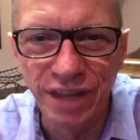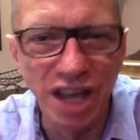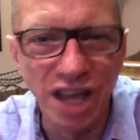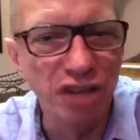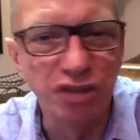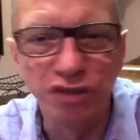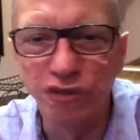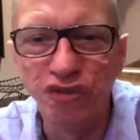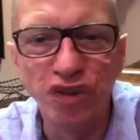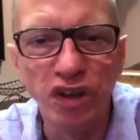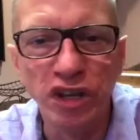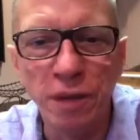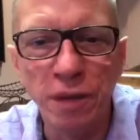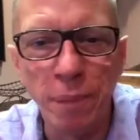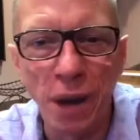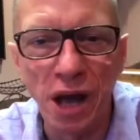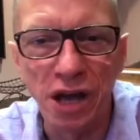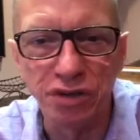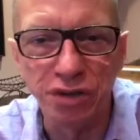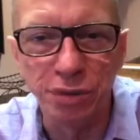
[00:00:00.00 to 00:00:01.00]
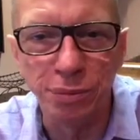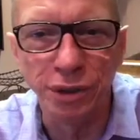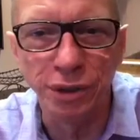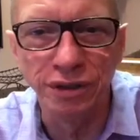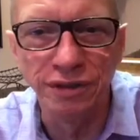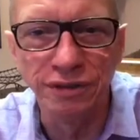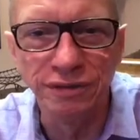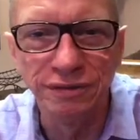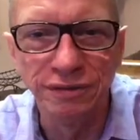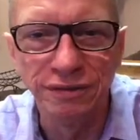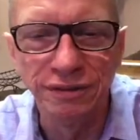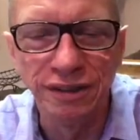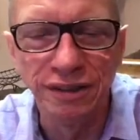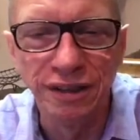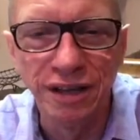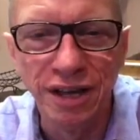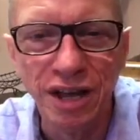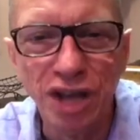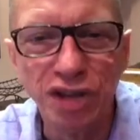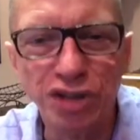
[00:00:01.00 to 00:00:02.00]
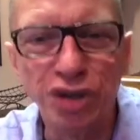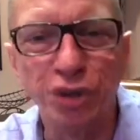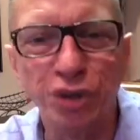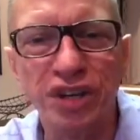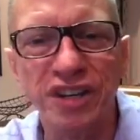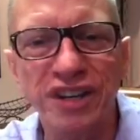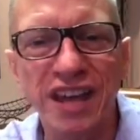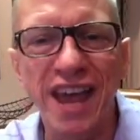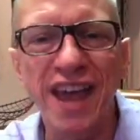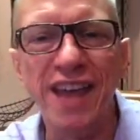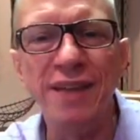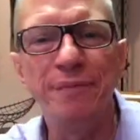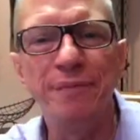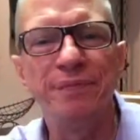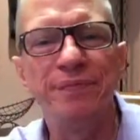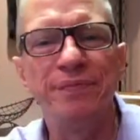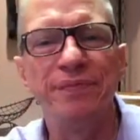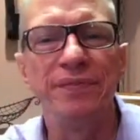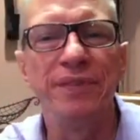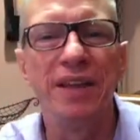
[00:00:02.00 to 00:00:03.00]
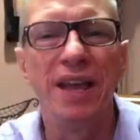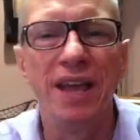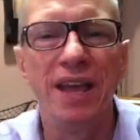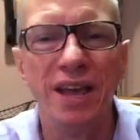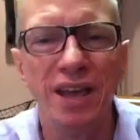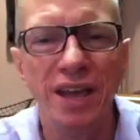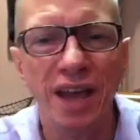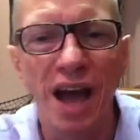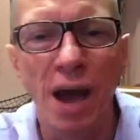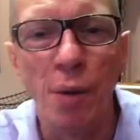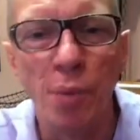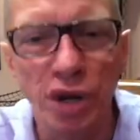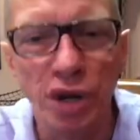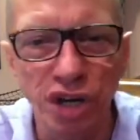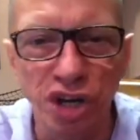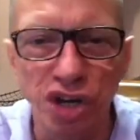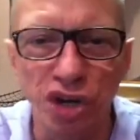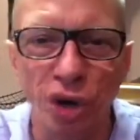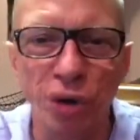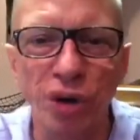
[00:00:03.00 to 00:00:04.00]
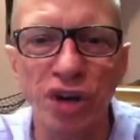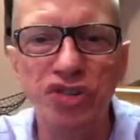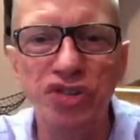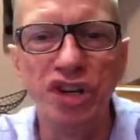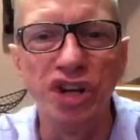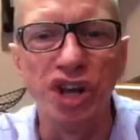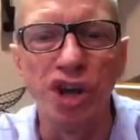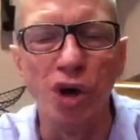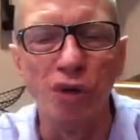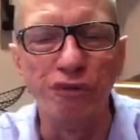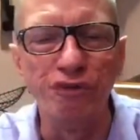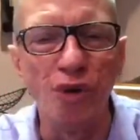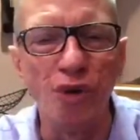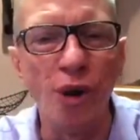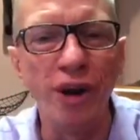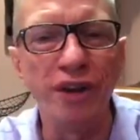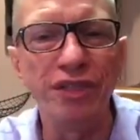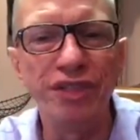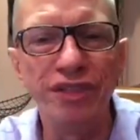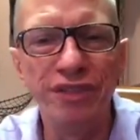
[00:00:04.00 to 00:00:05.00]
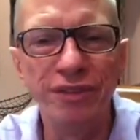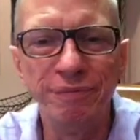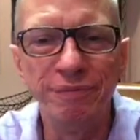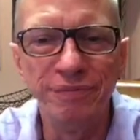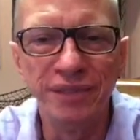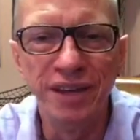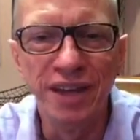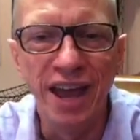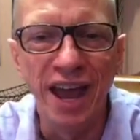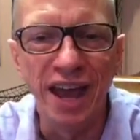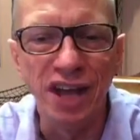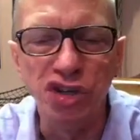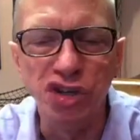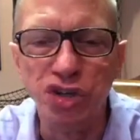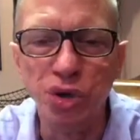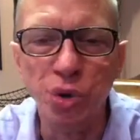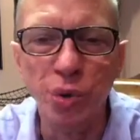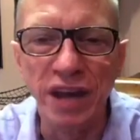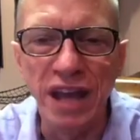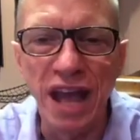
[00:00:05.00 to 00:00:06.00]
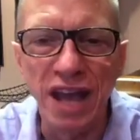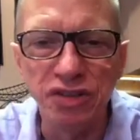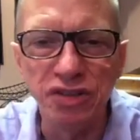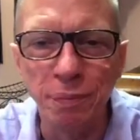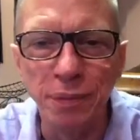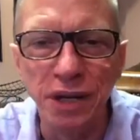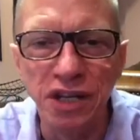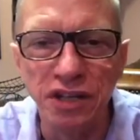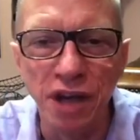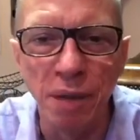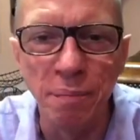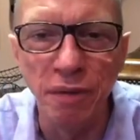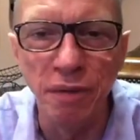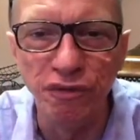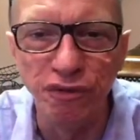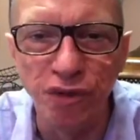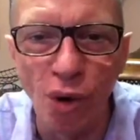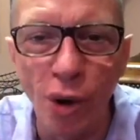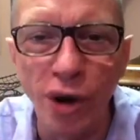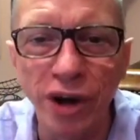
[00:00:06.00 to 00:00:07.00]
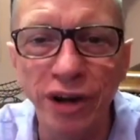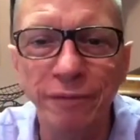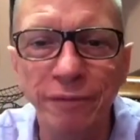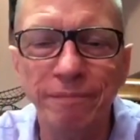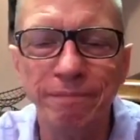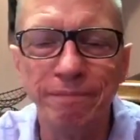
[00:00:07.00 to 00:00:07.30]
It's fully possible. So today, I want to encourage you to go forth and do what hasn't been done before.